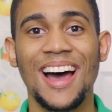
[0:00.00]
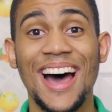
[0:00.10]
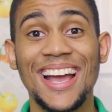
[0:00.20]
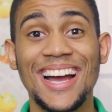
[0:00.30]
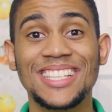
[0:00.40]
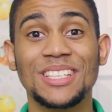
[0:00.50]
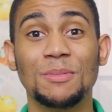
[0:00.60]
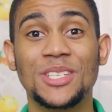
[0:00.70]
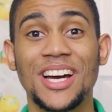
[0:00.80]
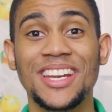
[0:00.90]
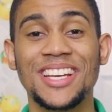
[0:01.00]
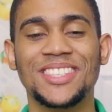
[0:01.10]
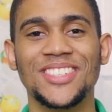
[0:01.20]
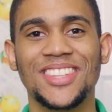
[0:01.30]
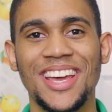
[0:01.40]
Hi guys, I'm Johnny
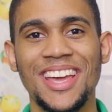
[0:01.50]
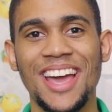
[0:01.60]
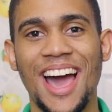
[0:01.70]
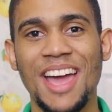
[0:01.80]
and today